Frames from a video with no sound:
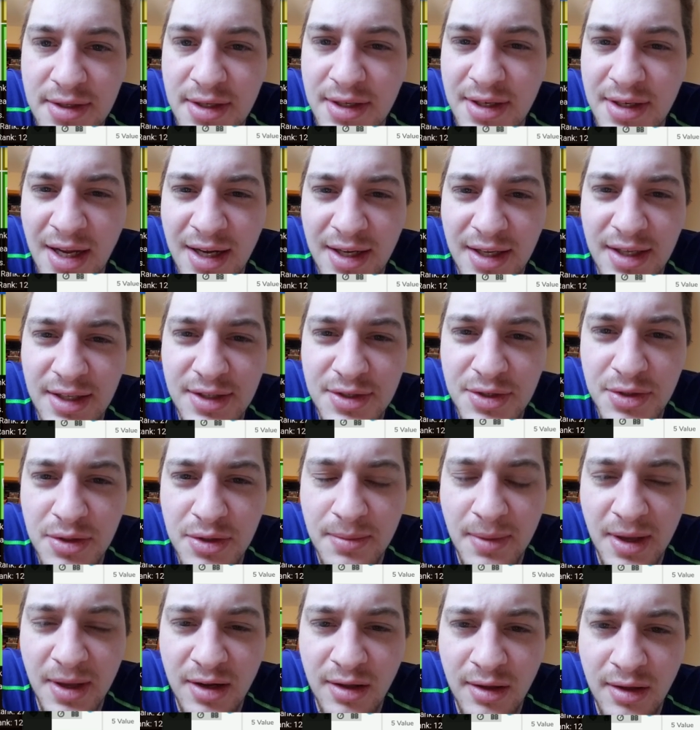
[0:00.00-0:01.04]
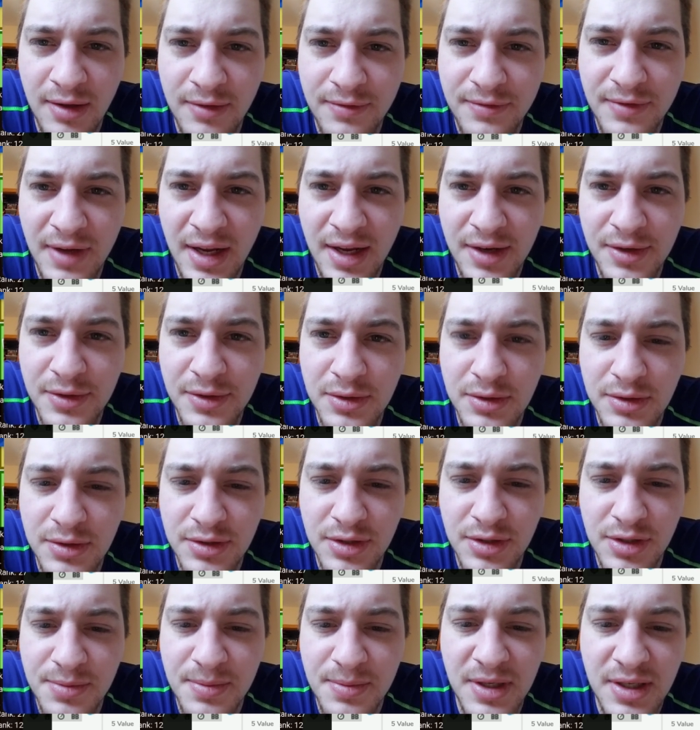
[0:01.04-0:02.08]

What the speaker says: Did not get to him at all on FanDuel just